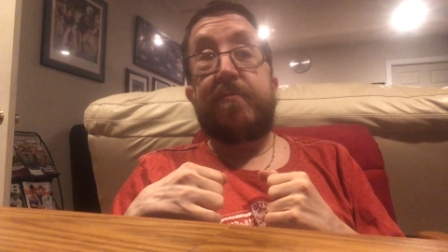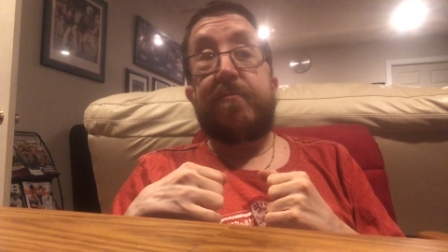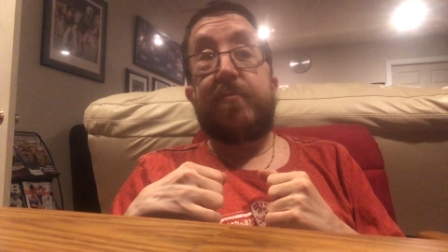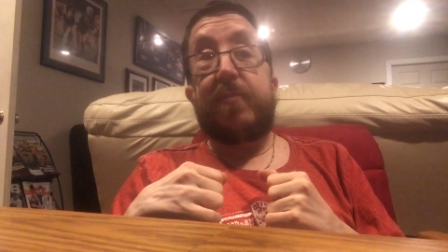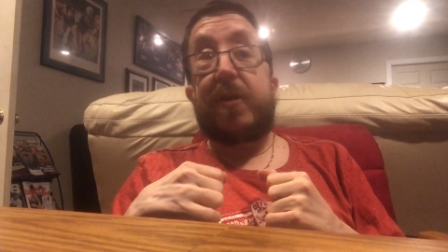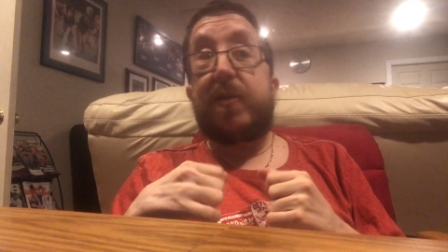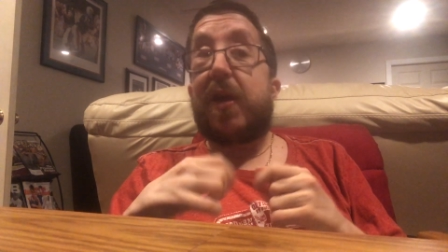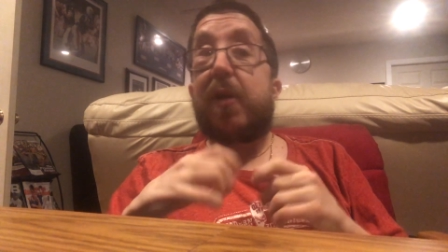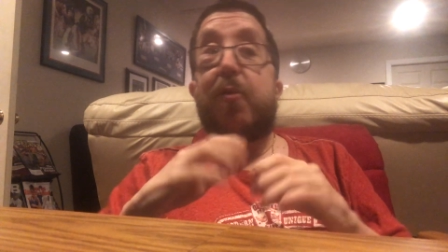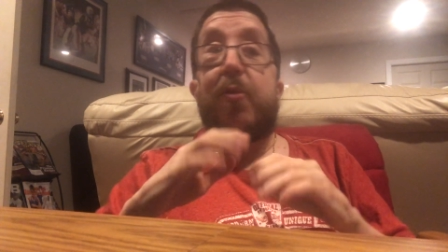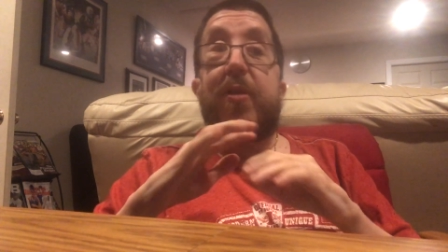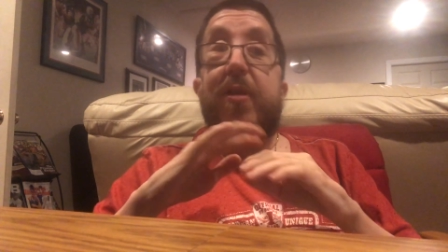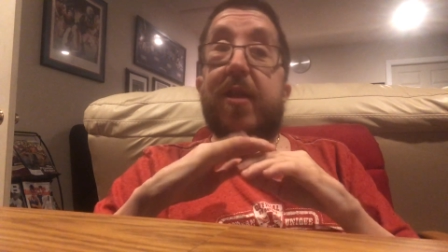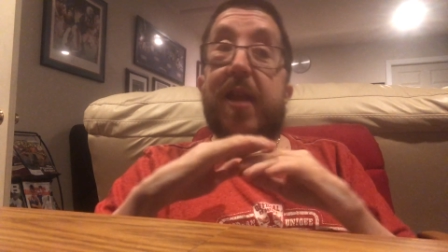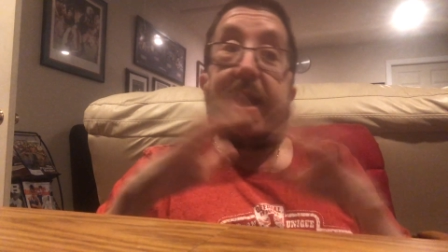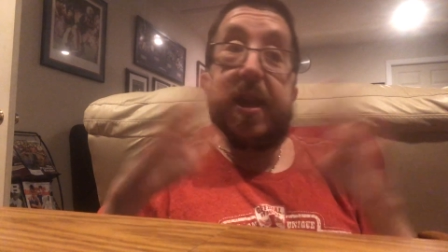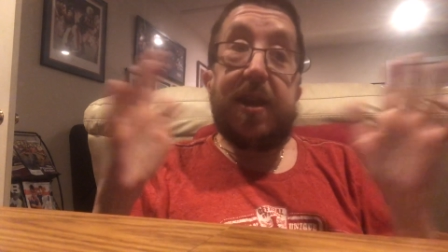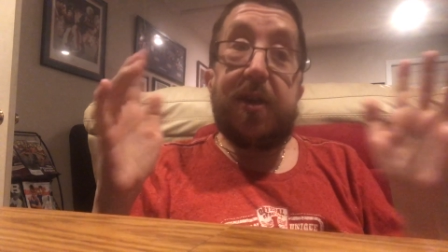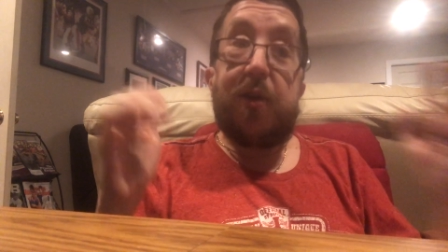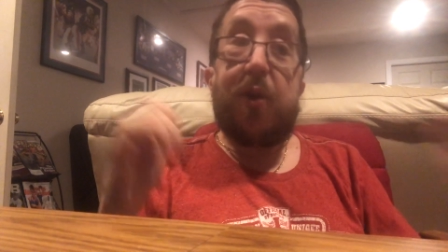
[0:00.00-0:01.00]
Because I don't
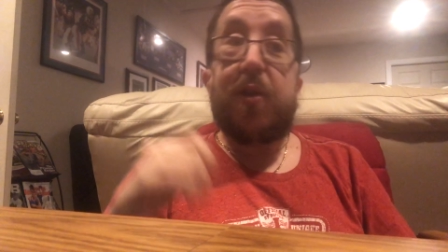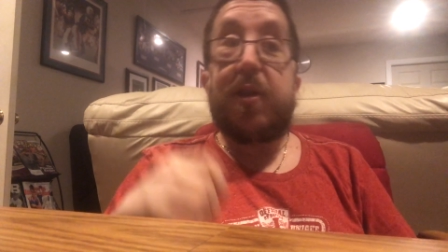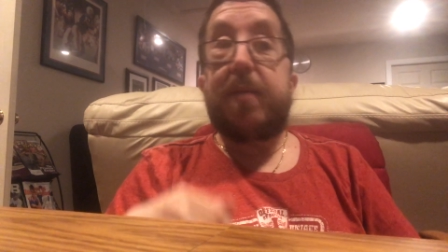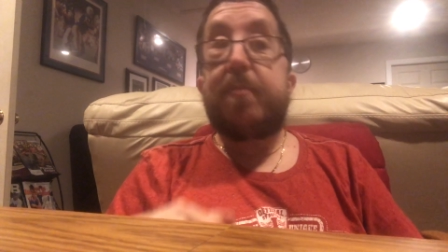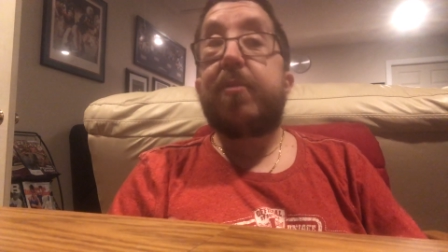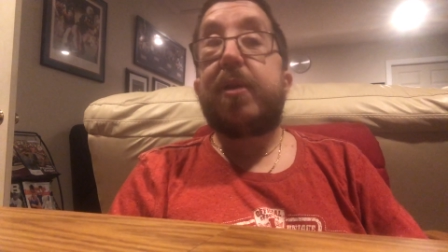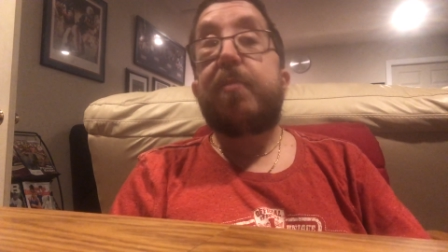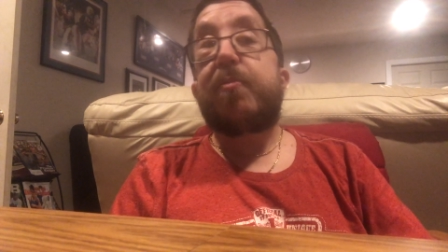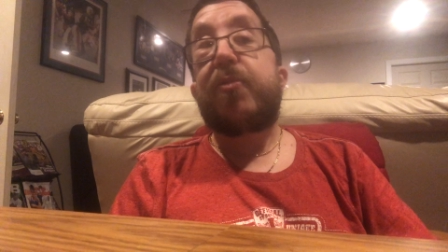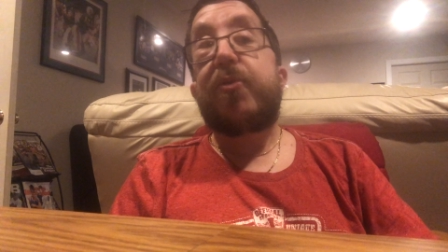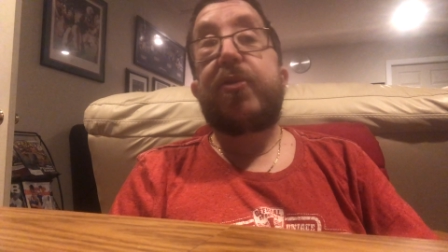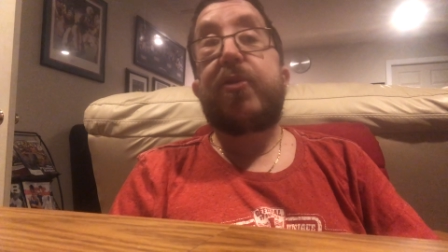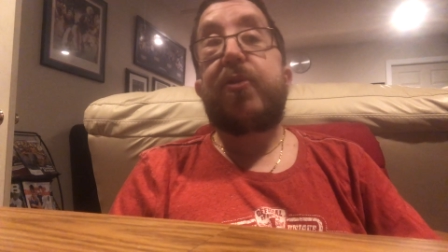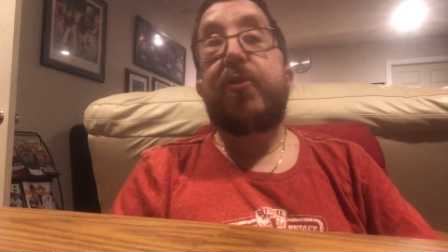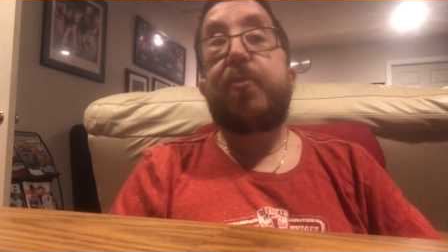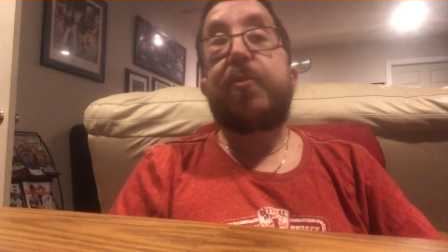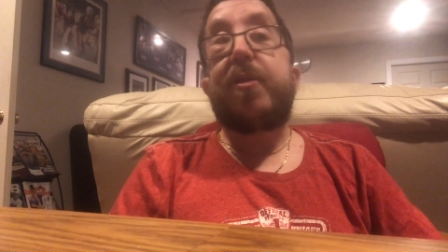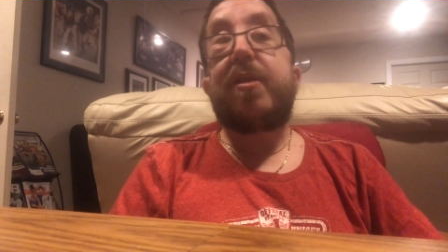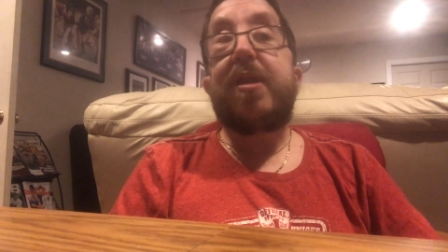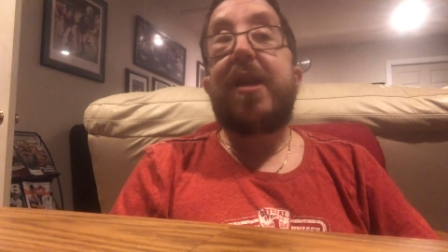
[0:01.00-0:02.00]
like calling people
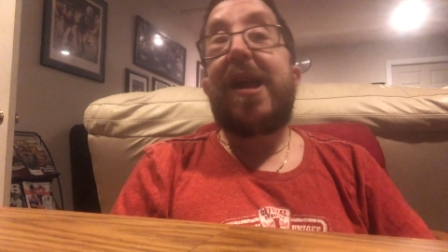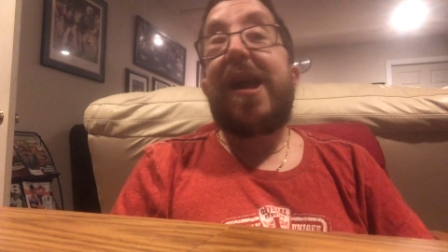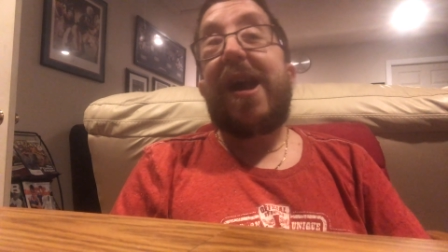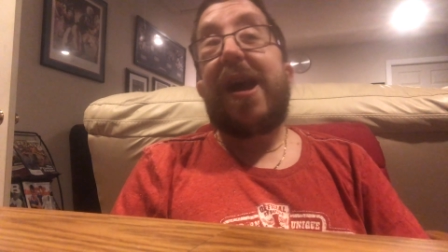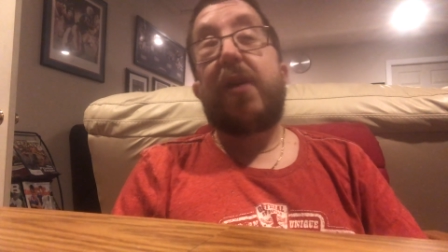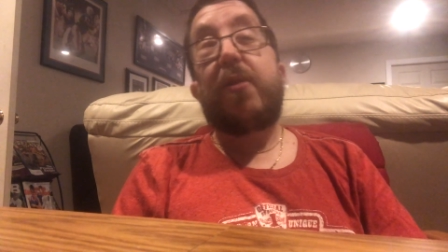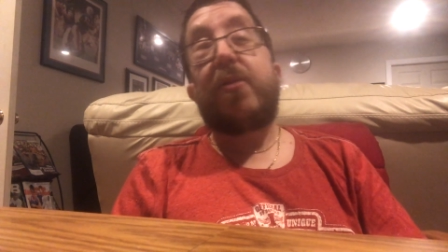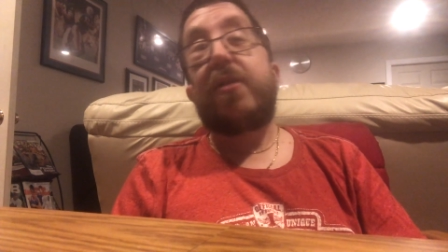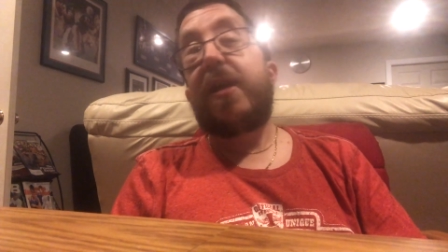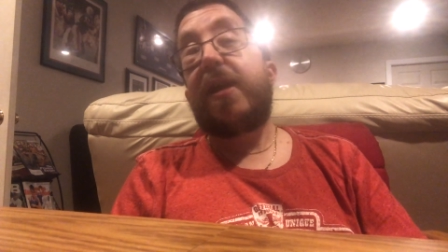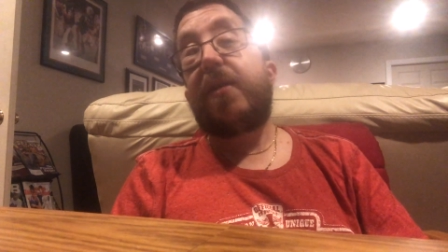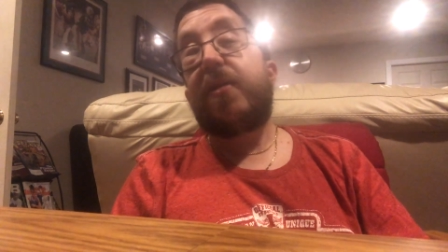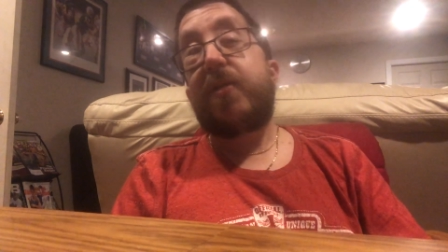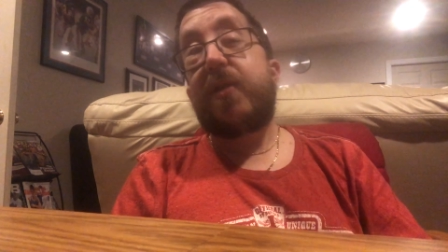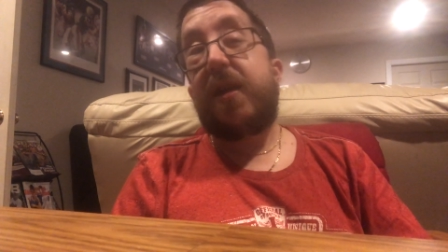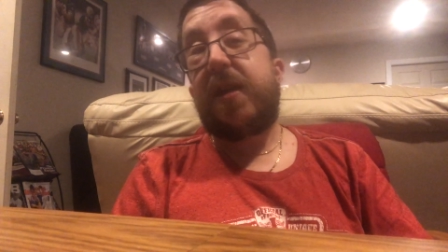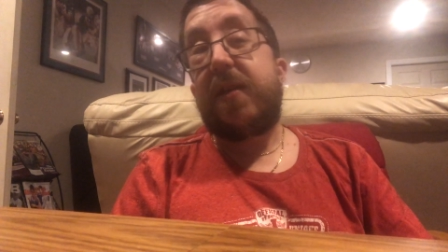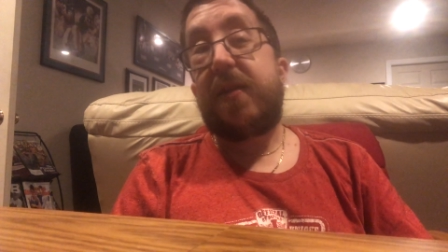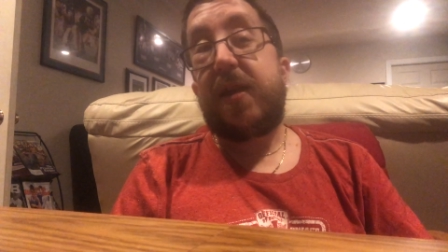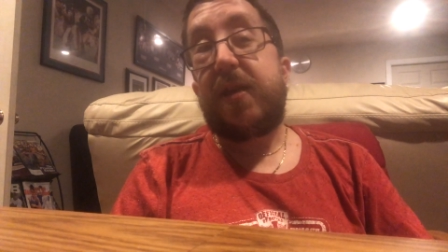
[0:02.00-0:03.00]
stupid. I don't like
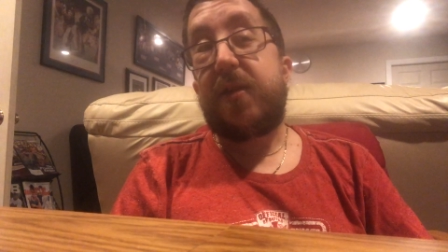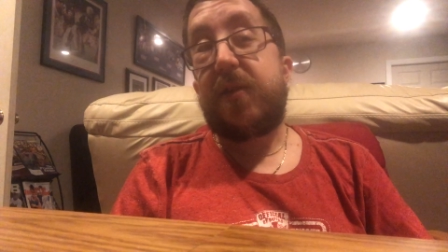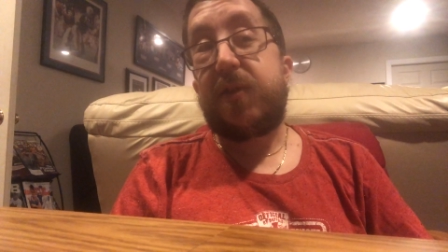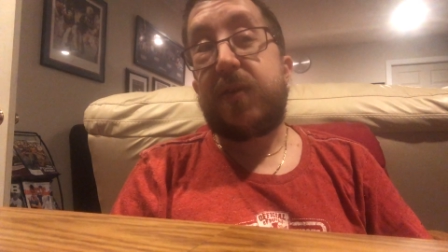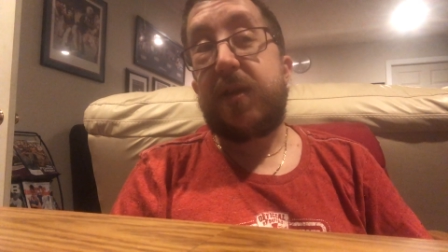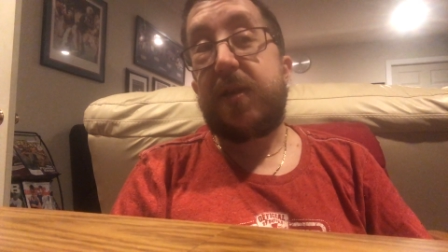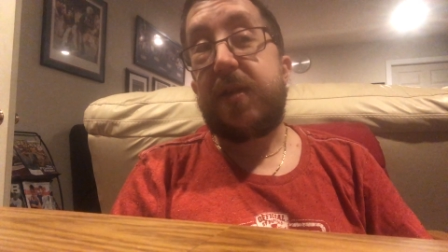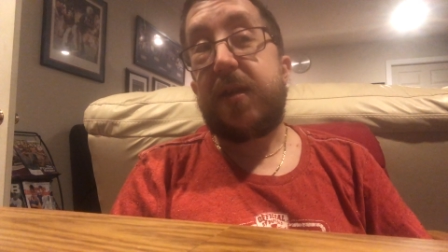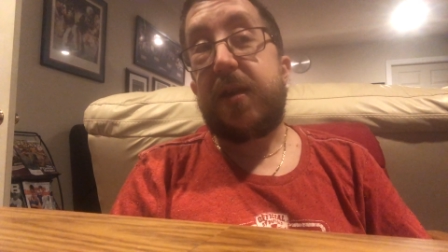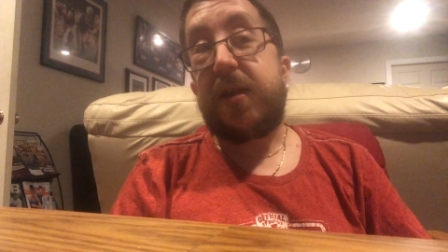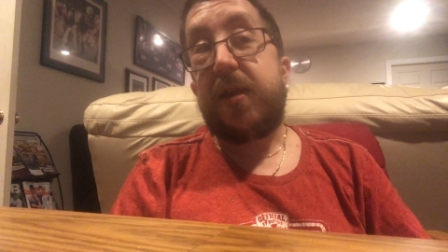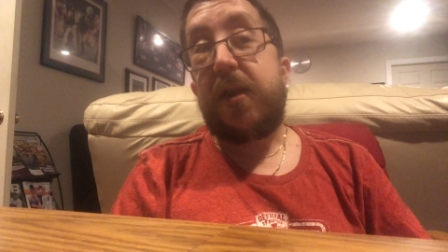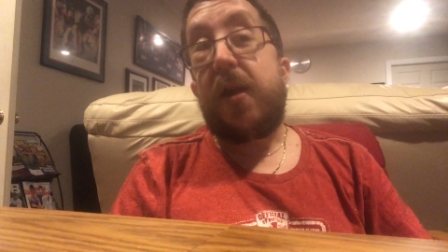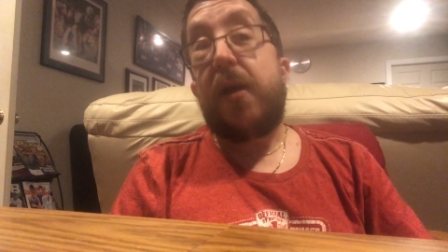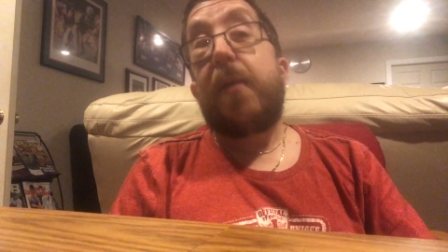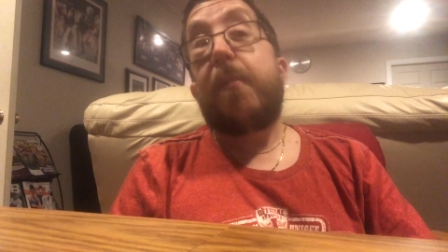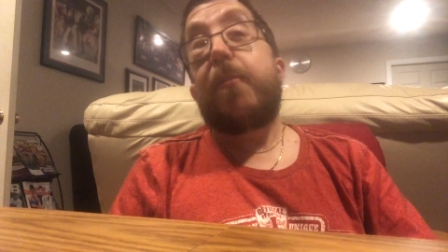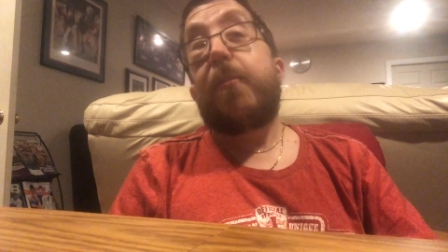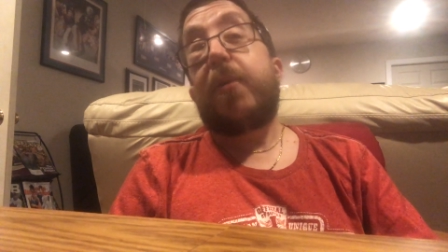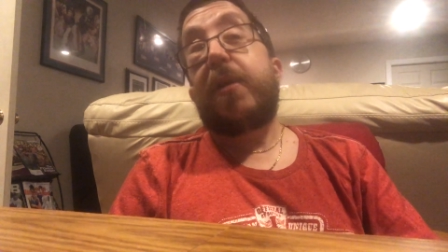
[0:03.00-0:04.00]
saying that you're silly.
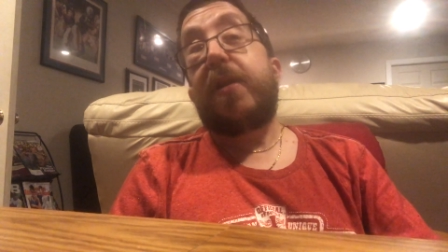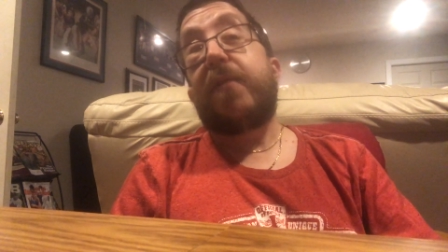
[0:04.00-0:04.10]
But